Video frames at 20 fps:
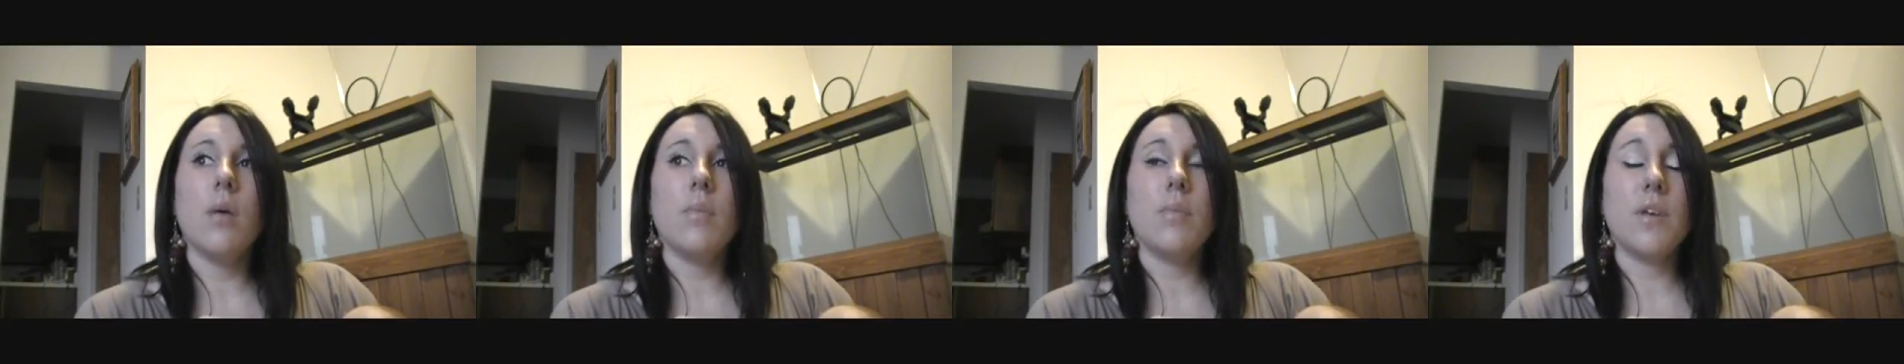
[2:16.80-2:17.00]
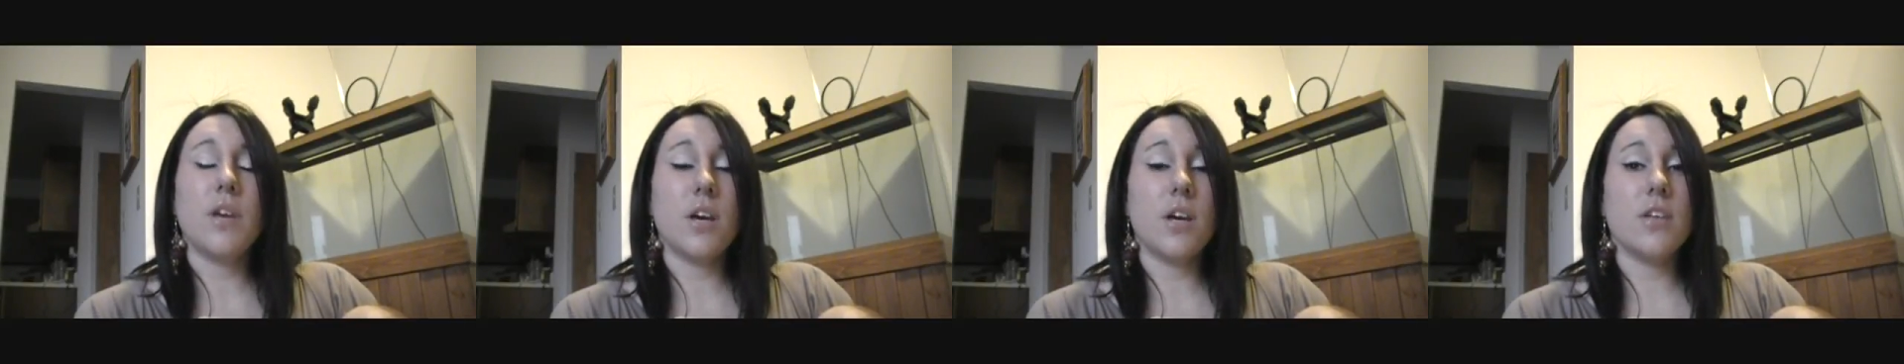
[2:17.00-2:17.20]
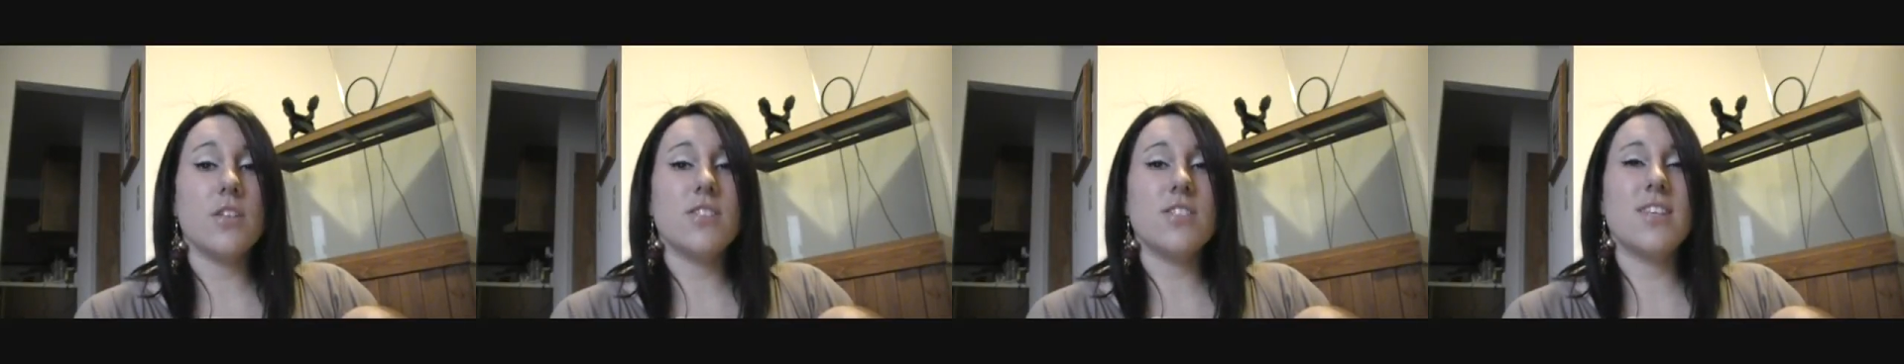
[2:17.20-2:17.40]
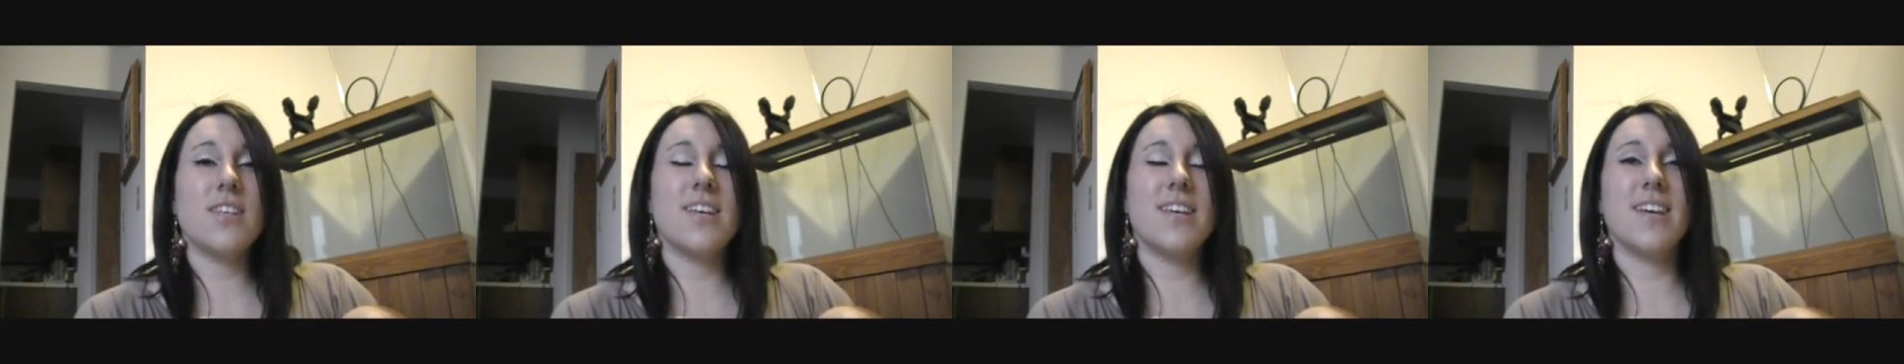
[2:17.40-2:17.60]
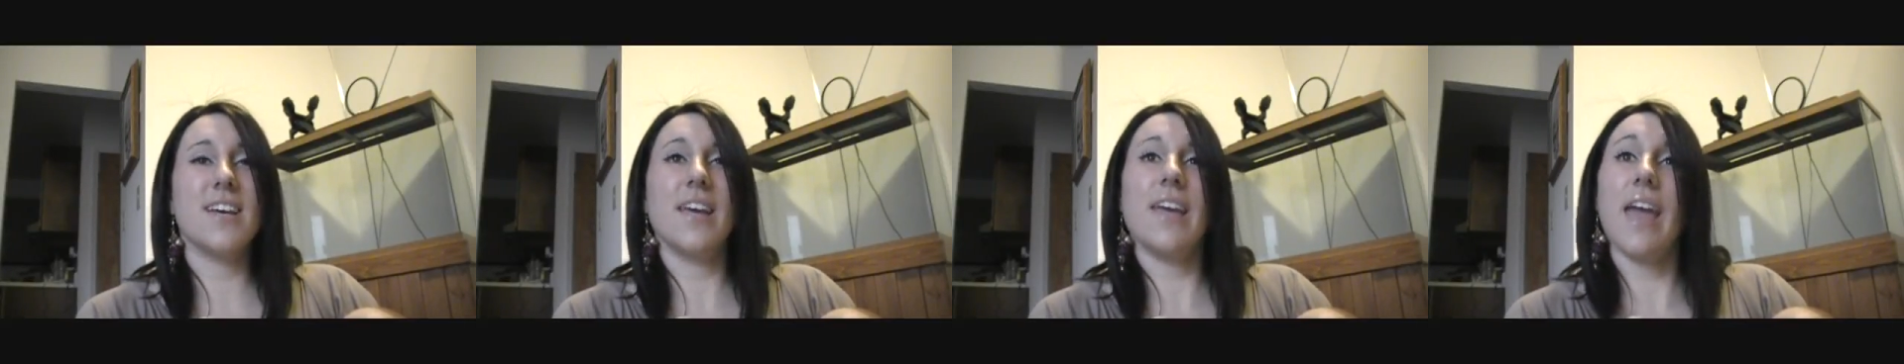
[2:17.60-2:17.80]
Because,
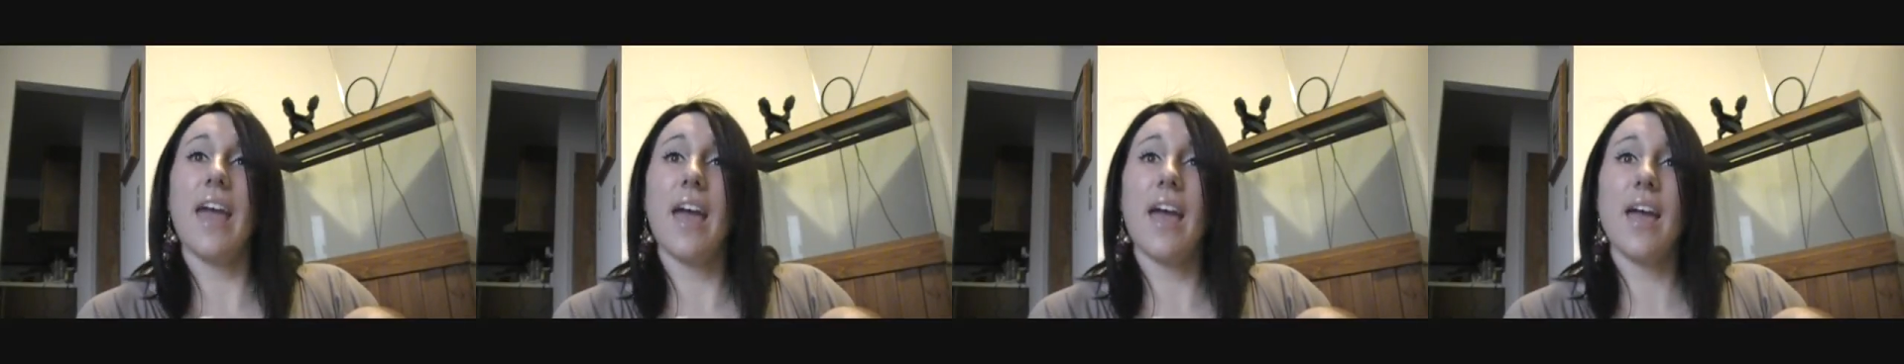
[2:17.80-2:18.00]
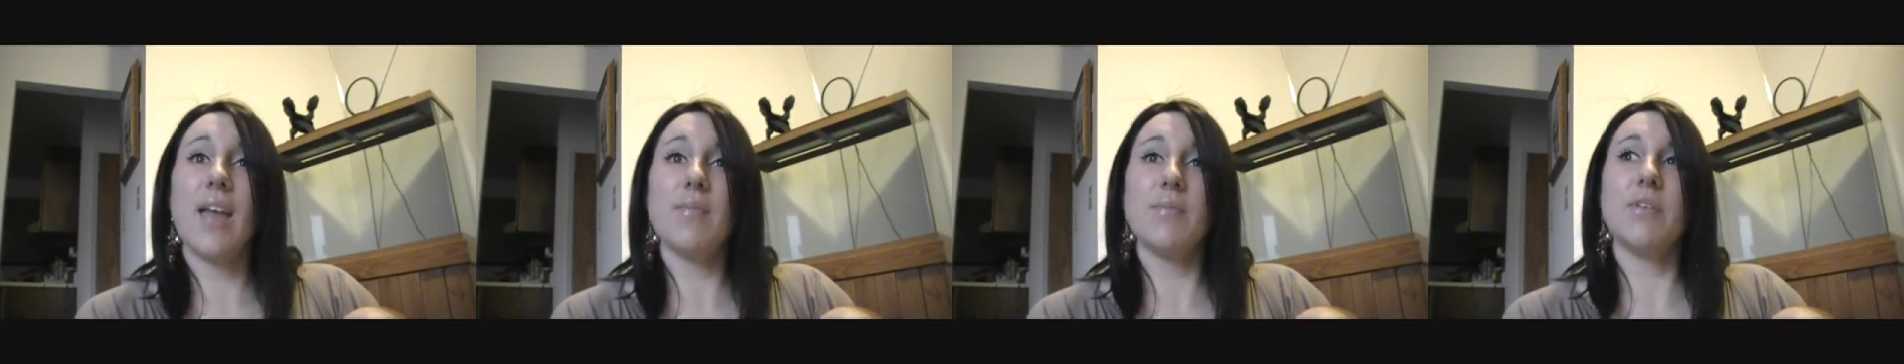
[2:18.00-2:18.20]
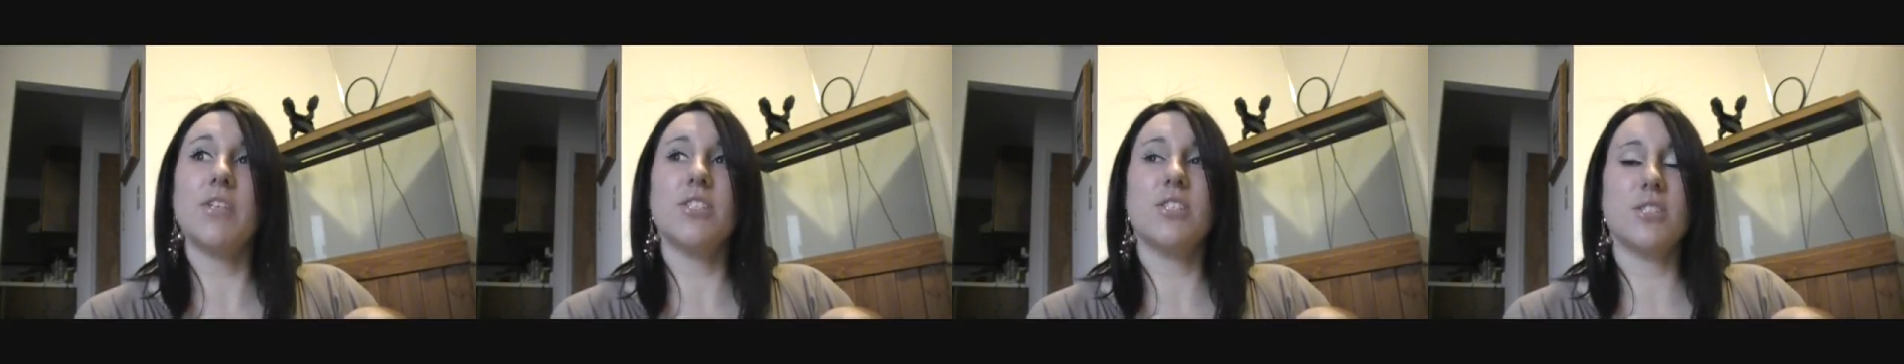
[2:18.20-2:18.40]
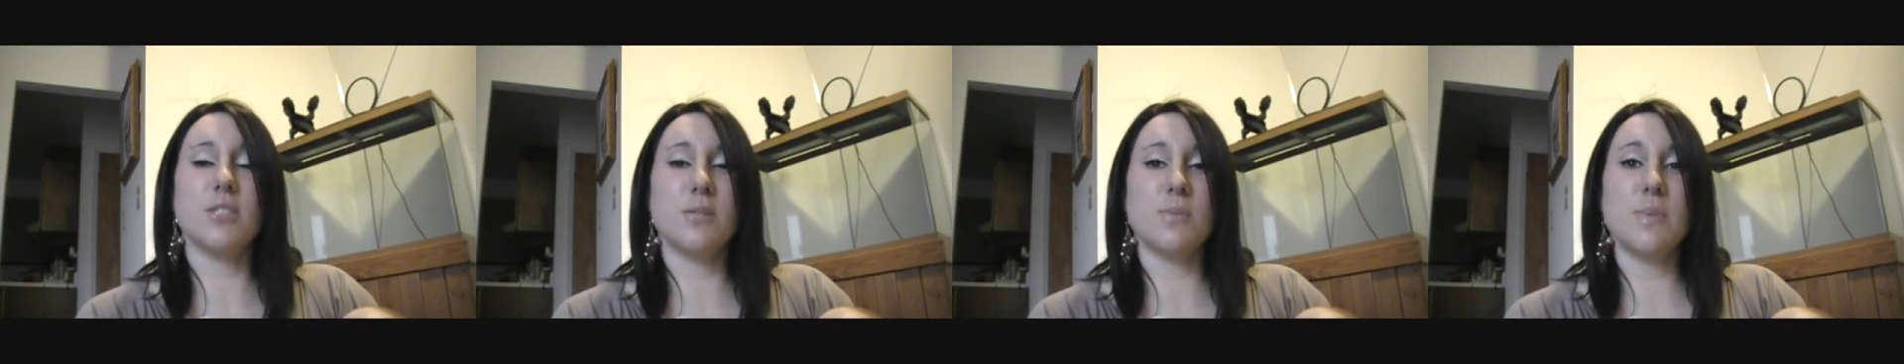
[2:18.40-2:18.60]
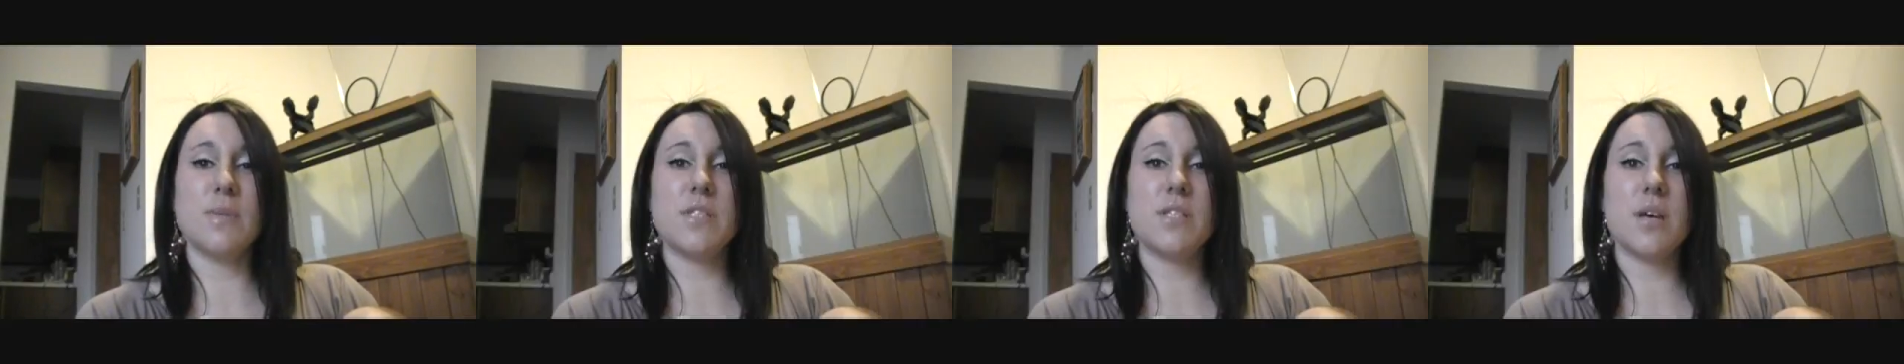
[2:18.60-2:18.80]
again, because she
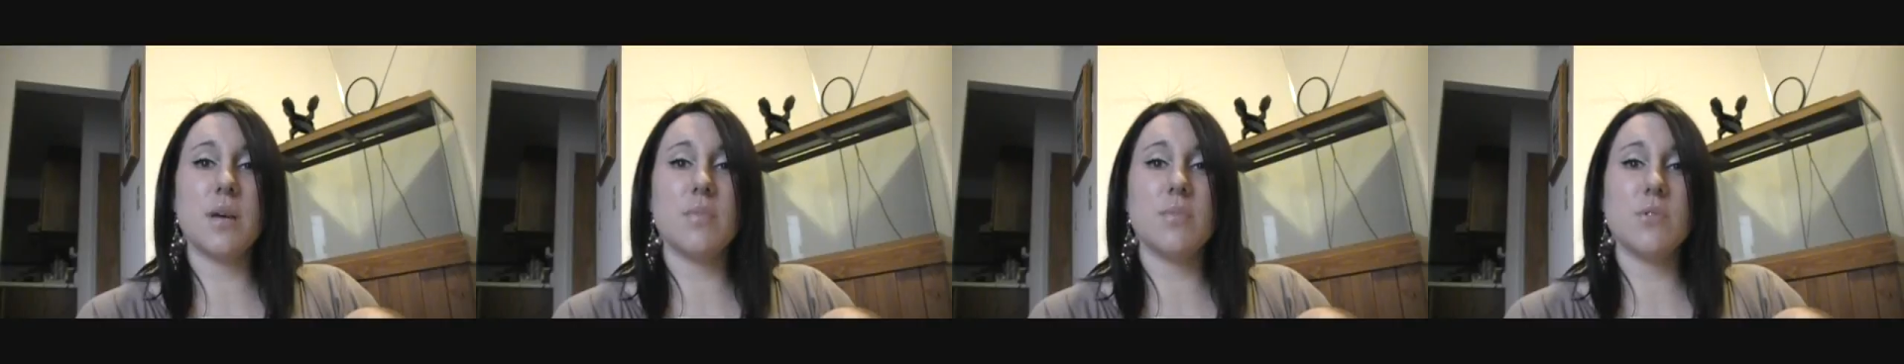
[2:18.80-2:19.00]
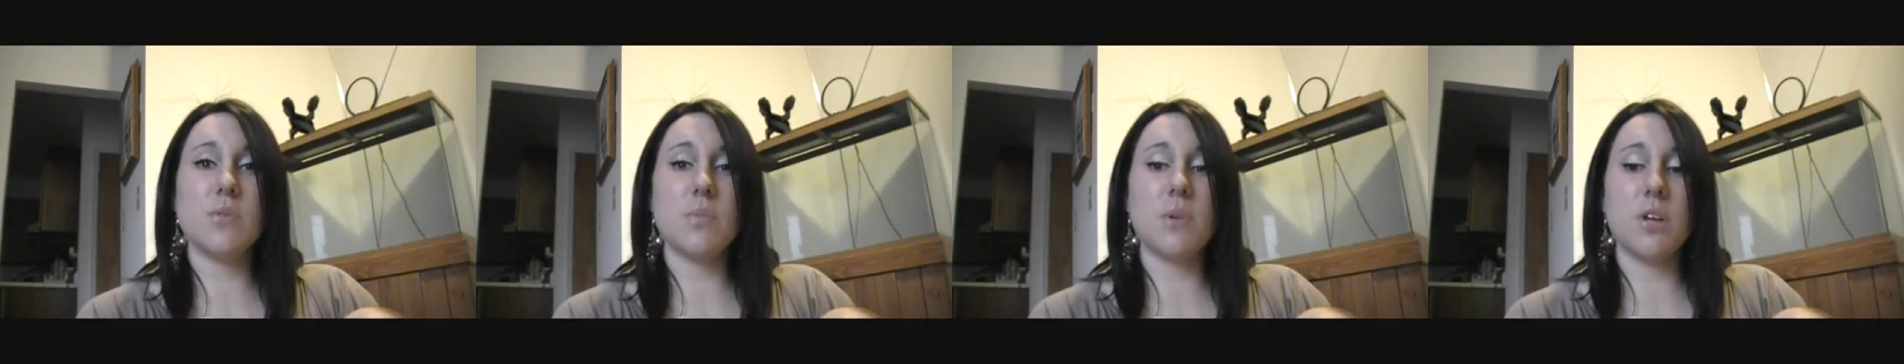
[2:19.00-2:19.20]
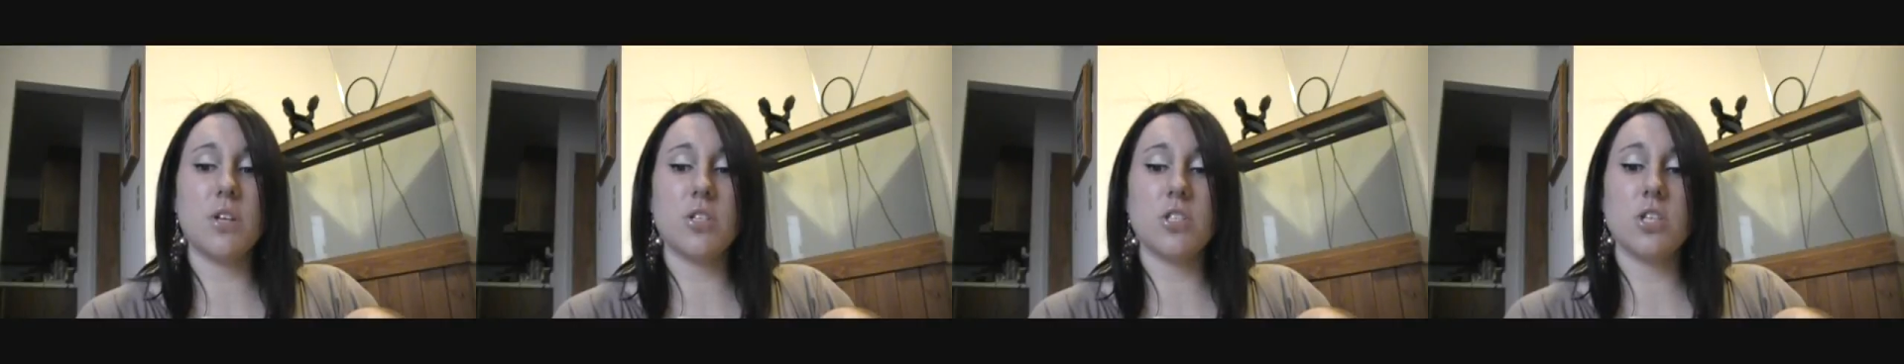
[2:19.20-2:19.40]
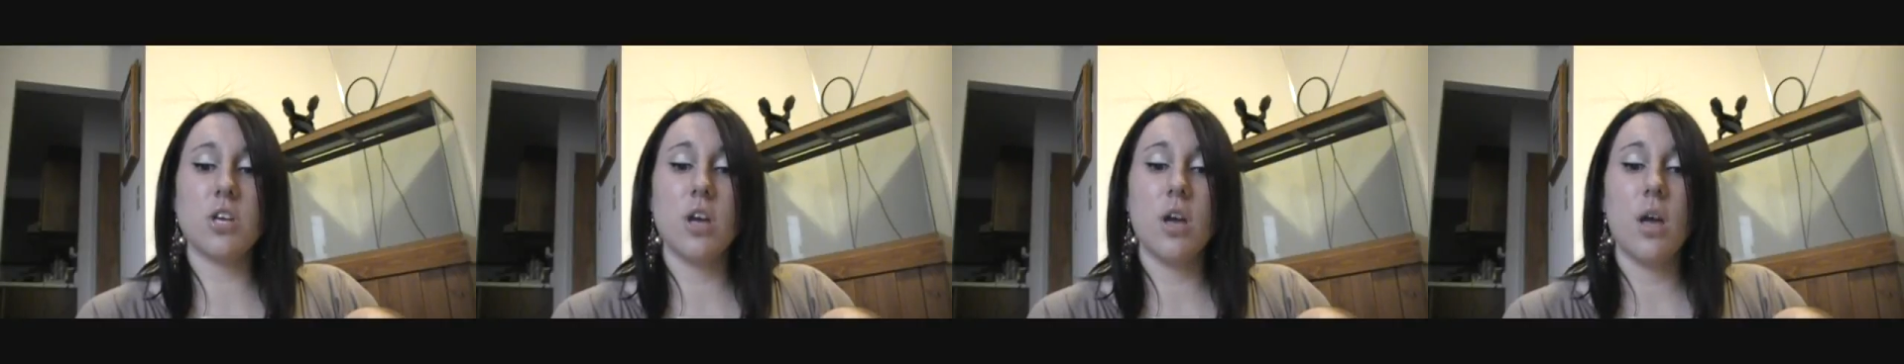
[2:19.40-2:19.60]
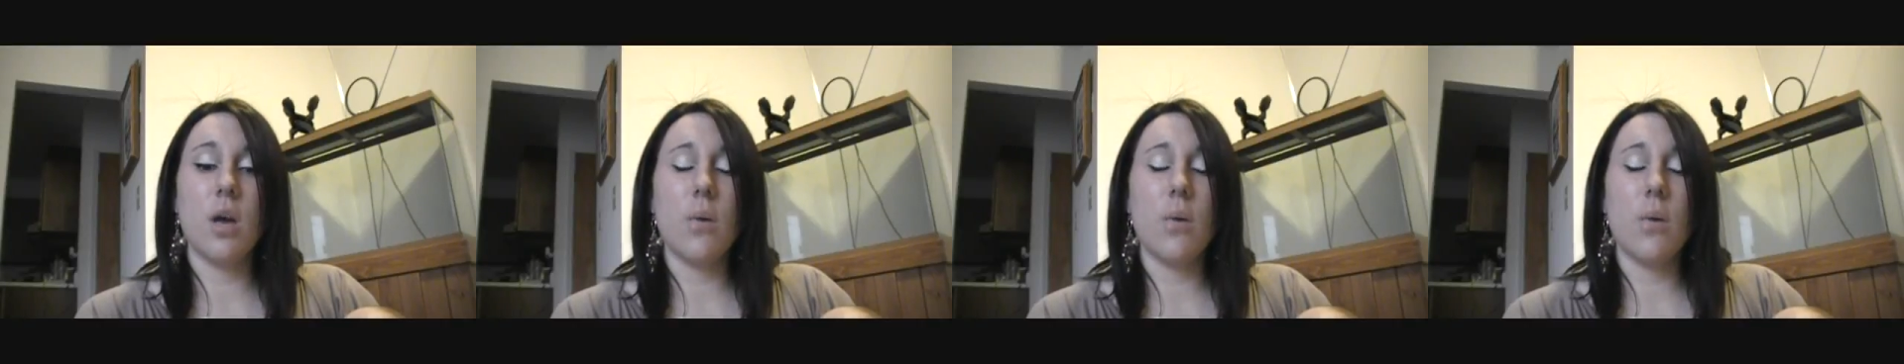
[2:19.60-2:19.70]
spits up so much,